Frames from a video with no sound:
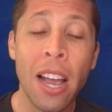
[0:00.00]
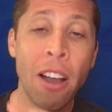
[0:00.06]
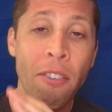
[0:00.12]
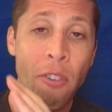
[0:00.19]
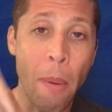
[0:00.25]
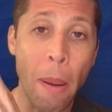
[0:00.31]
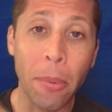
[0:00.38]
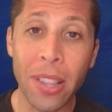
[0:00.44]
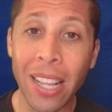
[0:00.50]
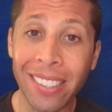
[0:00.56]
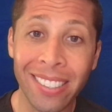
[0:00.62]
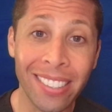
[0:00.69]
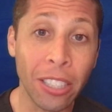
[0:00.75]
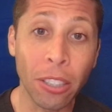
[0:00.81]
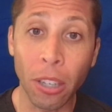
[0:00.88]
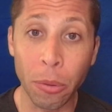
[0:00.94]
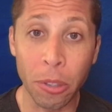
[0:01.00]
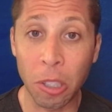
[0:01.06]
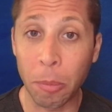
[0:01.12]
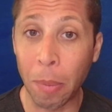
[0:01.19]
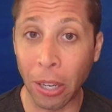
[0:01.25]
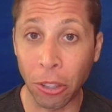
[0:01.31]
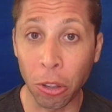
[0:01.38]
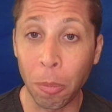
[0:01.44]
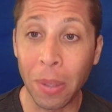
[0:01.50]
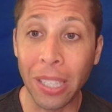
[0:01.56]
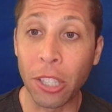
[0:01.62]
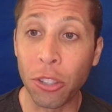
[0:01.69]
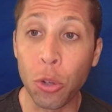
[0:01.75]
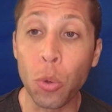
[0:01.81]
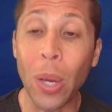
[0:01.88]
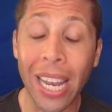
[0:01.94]
remember that zero is special because
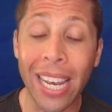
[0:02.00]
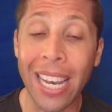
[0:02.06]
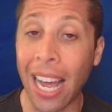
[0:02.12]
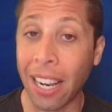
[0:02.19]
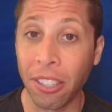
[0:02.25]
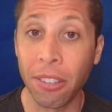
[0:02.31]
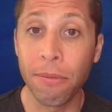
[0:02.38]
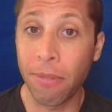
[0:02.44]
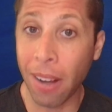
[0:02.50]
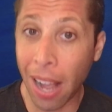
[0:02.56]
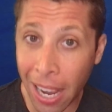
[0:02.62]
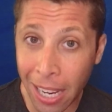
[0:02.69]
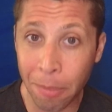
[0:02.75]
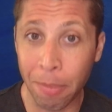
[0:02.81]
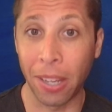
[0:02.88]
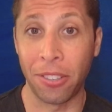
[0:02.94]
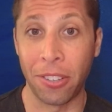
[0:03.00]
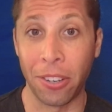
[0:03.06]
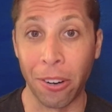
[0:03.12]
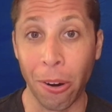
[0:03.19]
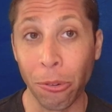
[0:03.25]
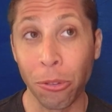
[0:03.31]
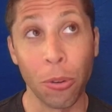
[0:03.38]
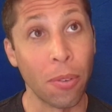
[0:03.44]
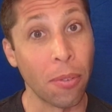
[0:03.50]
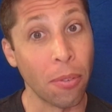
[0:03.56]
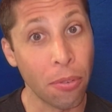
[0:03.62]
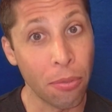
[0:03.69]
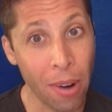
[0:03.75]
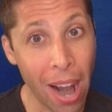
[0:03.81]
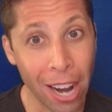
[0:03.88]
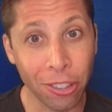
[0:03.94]
you cannot divide by zero. So if you have a
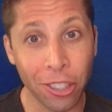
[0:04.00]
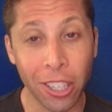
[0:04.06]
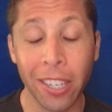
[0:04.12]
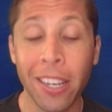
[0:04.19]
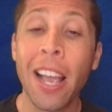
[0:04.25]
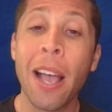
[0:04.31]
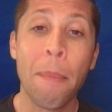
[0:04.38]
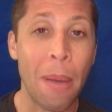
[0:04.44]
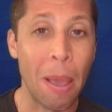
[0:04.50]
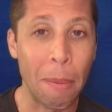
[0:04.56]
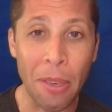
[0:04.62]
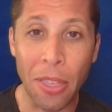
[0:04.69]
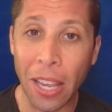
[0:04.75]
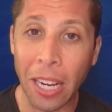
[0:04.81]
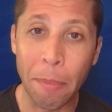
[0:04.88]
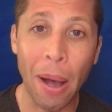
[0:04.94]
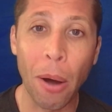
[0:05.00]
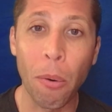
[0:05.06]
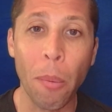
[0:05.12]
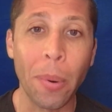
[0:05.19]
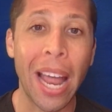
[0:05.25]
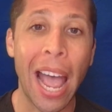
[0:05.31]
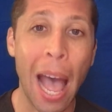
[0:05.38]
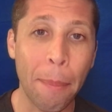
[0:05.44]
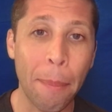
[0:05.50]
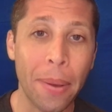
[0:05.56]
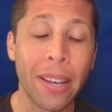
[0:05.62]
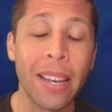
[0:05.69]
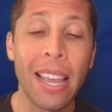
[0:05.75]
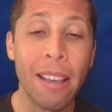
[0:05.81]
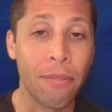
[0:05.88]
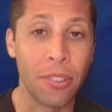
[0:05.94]
fraction, maybe think about what would happen
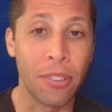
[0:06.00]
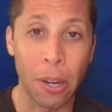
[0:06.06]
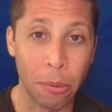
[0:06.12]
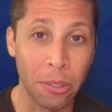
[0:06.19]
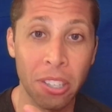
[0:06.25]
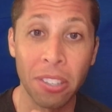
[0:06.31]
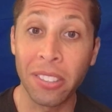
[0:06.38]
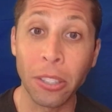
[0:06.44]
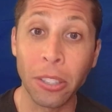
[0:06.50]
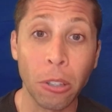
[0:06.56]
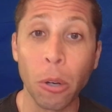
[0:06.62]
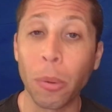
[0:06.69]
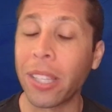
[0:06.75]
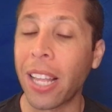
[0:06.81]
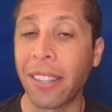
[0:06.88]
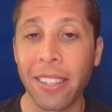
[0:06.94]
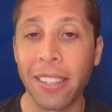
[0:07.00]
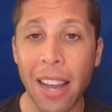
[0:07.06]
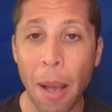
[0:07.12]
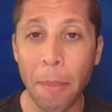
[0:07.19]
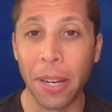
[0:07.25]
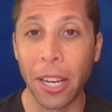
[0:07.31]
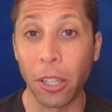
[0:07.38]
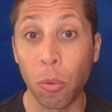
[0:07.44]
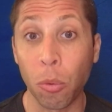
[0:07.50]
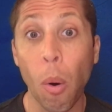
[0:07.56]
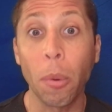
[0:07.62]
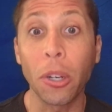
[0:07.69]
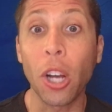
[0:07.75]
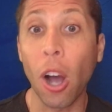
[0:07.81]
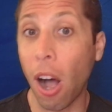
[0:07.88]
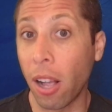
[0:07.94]
if there was a zero in that denominator. What
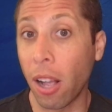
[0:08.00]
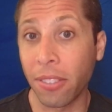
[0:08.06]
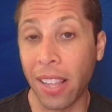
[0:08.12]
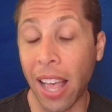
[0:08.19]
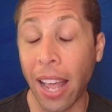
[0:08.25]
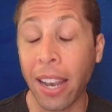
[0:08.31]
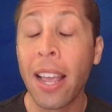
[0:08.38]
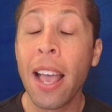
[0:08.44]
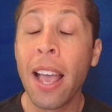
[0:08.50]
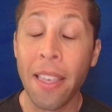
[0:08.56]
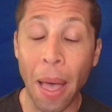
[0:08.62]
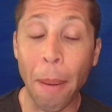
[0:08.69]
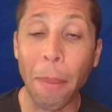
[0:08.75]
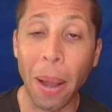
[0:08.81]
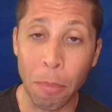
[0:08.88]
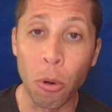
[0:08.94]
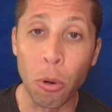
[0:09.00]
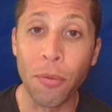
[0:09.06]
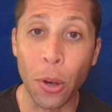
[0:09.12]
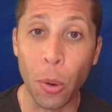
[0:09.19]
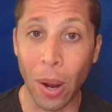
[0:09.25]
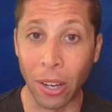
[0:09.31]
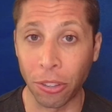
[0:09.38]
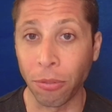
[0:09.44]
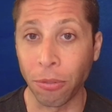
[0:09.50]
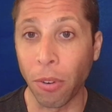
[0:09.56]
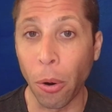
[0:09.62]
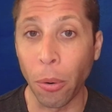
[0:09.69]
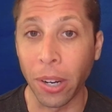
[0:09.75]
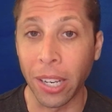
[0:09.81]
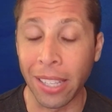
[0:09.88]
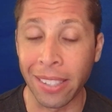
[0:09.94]
would cause that? That might move the question
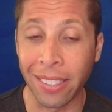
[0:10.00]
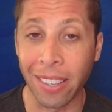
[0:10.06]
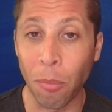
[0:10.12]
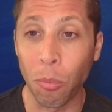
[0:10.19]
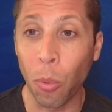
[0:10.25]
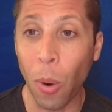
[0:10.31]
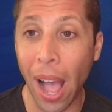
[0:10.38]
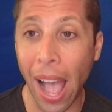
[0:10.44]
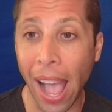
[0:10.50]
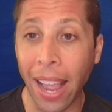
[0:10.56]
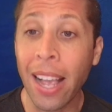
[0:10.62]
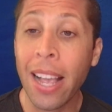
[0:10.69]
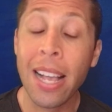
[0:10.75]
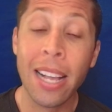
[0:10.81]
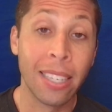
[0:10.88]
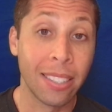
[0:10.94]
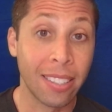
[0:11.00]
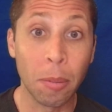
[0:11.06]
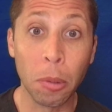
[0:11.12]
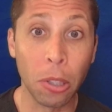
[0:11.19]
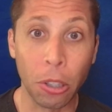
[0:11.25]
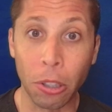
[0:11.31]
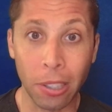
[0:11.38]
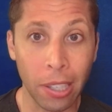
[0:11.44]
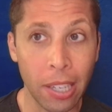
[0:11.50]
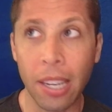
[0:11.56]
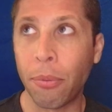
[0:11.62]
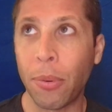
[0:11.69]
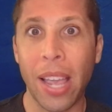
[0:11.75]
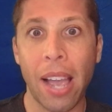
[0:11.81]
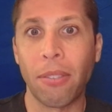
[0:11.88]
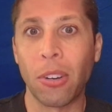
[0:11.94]
forward in some way. Similarly, if
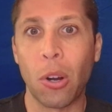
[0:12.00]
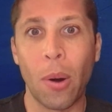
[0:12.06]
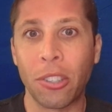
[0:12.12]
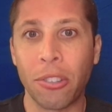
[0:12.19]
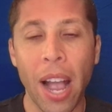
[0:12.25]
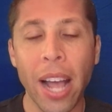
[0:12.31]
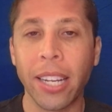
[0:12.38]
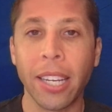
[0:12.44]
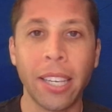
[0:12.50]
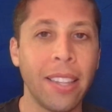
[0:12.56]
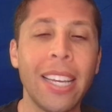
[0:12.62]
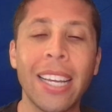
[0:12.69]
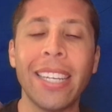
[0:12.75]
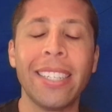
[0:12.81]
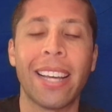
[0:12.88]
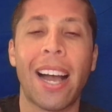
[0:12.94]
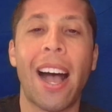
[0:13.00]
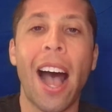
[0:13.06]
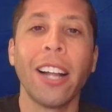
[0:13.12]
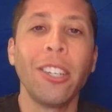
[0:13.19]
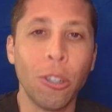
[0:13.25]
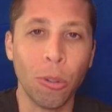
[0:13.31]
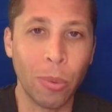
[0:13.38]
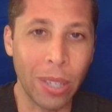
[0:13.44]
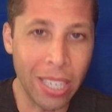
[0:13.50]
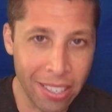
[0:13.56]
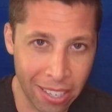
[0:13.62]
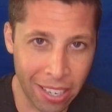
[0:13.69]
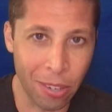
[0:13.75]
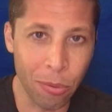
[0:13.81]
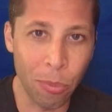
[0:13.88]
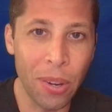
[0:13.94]
we have a quadratic, the entire
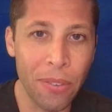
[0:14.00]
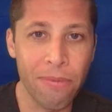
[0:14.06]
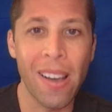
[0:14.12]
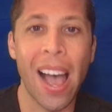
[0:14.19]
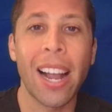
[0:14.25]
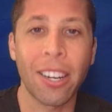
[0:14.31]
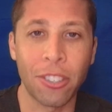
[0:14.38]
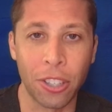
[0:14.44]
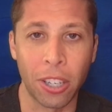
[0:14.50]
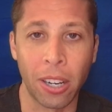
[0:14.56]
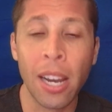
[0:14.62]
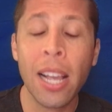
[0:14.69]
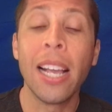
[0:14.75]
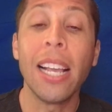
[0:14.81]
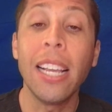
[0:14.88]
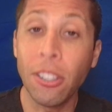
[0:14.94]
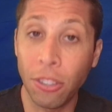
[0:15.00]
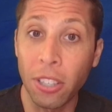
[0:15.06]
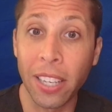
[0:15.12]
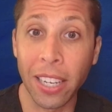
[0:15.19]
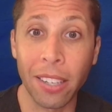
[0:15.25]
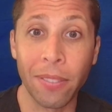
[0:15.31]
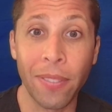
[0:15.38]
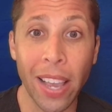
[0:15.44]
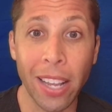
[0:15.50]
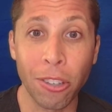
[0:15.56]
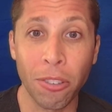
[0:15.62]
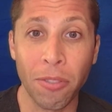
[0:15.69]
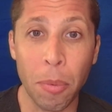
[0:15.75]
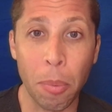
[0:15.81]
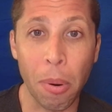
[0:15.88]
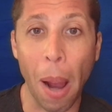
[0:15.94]
reason we factor is to take advantage of
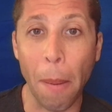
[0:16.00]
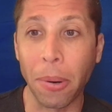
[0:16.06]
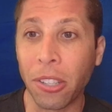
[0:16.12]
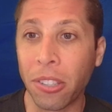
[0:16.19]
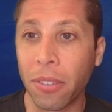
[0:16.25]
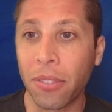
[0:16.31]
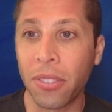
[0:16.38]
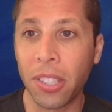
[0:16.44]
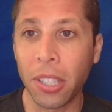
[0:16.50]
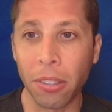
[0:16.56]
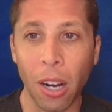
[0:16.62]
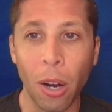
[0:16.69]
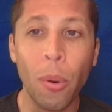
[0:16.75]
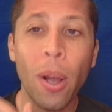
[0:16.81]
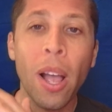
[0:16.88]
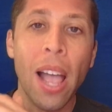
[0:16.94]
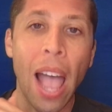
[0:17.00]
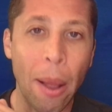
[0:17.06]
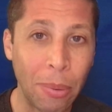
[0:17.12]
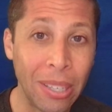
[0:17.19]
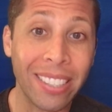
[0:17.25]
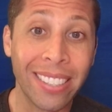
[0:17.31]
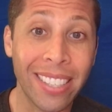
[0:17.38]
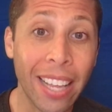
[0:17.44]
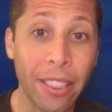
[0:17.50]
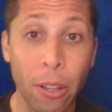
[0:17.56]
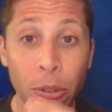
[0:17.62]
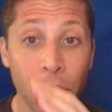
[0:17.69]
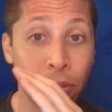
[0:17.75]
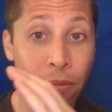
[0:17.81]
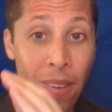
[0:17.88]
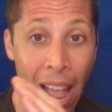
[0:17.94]
the properties of zero, and we set
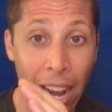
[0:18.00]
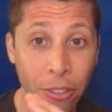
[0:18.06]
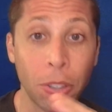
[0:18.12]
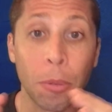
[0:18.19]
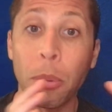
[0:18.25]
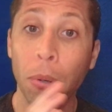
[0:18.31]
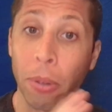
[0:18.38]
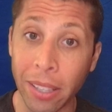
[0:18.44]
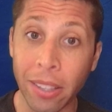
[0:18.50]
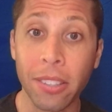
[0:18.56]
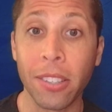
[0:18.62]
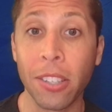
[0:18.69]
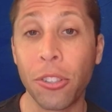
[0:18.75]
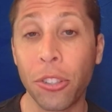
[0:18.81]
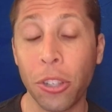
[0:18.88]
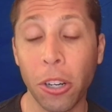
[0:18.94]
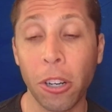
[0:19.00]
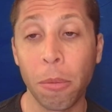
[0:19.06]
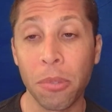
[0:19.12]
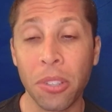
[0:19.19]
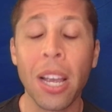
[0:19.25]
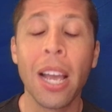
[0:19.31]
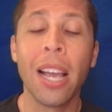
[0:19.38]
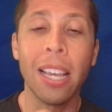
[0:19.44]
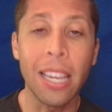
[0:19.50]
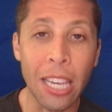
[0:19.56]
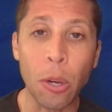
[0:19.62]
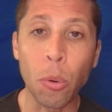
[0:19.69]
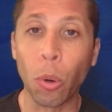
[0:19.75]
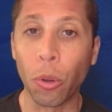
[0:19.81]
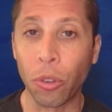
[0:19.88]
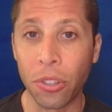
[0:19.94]
those factored parentheses terms
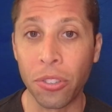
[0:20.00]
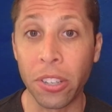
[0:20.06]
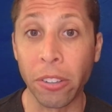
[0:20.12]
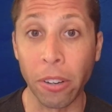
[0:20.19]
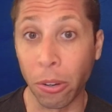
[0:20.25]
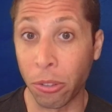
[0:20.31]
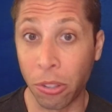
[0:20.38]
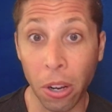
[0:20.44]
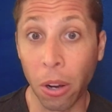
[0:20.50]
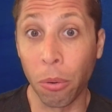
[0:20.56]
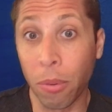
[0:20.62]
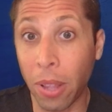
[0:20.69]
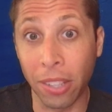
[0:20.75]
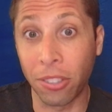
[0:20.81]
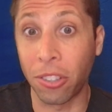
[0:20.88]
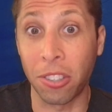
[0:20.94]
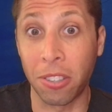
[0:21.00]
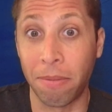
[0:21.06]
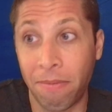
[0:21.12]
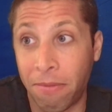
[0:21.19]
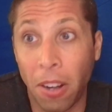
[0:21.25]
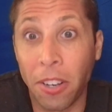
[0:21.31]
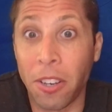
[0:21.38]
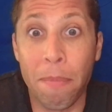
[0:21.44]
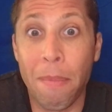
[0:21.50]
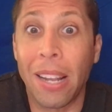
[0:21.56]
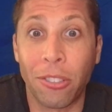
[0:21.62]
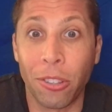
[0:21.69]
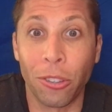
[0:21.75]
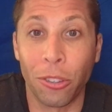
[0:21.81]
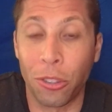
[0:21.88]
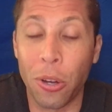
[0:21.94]
equal to zero. So that's just
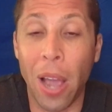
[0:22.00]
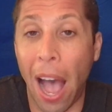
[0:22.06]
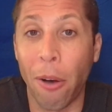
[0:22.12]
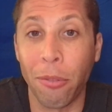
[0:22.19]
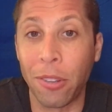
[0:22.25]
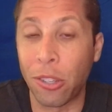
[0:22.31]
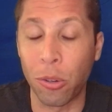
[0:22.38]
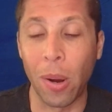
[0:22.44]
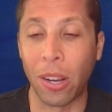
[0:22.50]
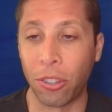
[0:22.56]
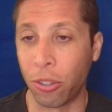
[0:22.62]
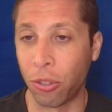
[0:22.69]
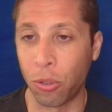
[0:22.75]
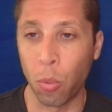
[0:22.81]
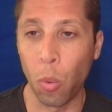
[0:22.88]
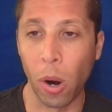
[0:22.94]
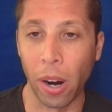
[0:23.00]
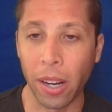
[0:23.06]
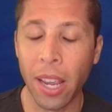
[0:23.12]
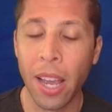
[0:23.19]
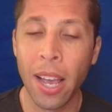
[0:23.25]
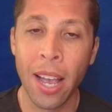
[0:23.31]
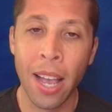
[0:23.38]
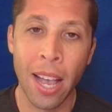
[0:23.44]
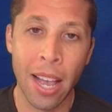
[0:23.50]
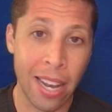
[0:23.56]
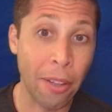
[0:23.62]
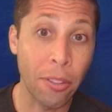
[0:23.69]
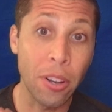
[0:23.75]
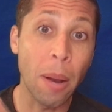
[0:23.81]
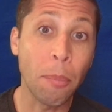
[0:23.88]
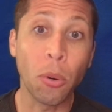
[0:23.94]
fundamental to how these questions work. Now,
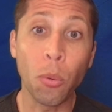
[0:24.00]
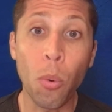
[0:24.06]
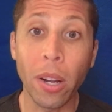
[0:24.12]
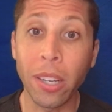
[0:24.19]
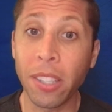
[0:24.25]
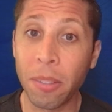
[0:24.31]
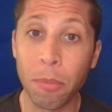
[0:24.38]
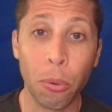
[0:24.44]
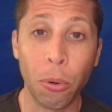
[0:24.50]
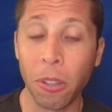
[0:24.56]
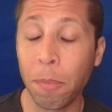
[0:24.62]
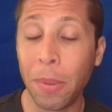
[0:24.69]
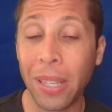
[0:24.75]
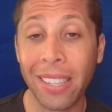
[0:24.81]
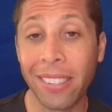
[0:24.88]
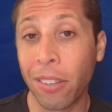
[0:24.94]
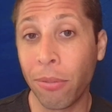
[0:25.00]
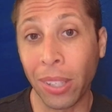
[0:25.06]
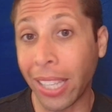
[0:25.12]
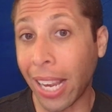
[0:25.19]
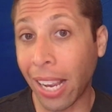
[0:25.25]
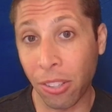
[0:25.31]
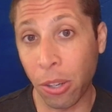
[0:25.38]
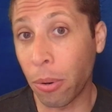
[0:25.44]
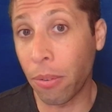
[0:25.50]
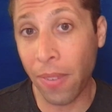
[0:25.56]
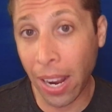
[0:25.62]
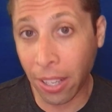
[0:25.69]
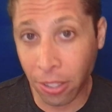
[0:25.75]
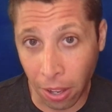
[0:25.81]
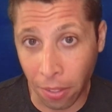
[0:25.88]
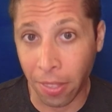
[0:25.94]
the number one is important because it really has no
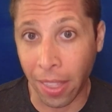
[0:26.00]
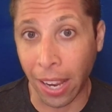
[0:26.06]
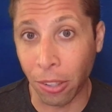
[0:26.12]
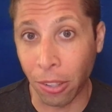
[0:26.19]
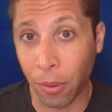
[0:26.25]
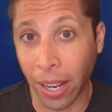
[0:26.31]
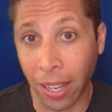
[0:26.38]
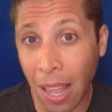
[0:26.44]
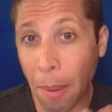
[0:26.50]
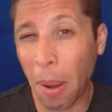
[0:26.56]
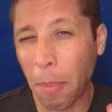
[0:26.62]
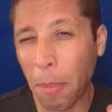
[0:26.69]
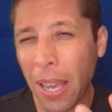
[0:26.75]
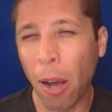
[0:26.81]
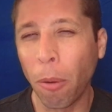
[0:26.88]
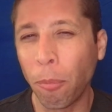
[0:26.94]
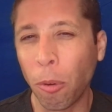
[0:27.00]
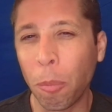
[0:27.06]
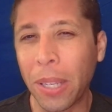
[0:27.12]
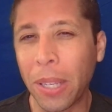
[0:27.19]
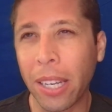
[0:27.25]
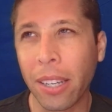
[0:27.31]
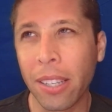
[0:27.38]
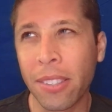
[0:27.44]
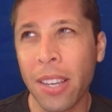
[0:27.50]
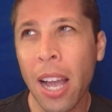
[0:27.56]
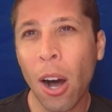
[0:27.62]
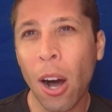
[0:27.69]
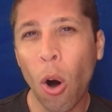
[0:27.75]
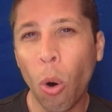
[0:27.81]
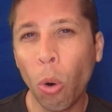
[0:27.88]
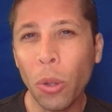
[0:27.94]
effect on things, right? And that might be helpful because
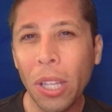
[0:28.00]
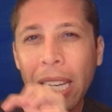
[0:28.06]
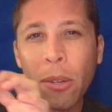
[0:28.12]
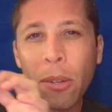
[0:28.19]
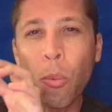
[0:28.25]
holding